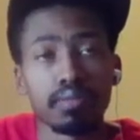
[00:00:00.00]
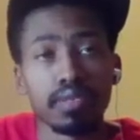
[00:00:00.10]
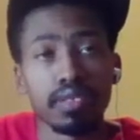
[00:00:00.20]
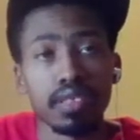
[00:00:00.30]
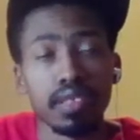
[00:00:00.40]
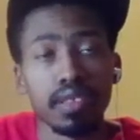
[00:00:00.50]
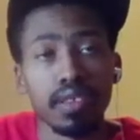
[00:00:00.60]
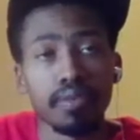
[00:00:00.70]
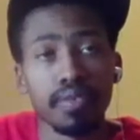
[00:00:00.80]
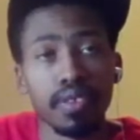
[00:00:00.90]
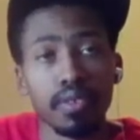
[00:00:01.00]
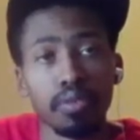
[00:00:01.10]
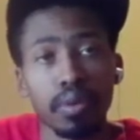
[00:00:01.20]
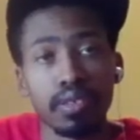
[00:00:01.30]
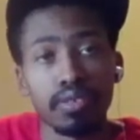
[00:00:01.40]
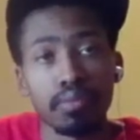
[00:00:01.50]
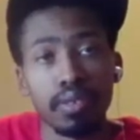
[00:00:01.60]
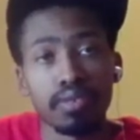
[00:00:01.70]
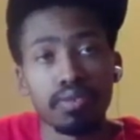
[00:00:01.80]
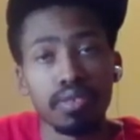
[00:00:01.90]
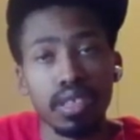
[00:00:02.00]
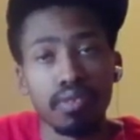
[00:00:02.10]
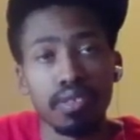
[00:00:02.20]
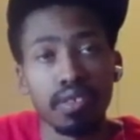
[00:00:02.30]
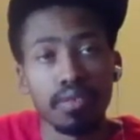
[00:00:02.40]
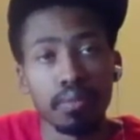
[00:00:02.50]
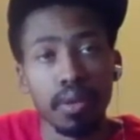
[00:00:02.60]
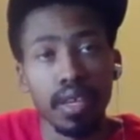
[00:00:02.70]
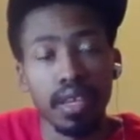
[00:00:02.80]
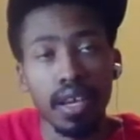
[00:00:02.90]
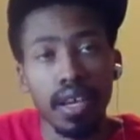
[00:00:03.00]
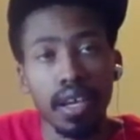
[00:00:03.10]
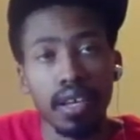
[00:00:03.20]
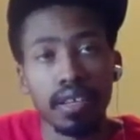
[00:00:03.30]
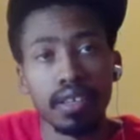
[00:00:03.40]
See if he go back to the Minnesota Kevin Love, the main guy,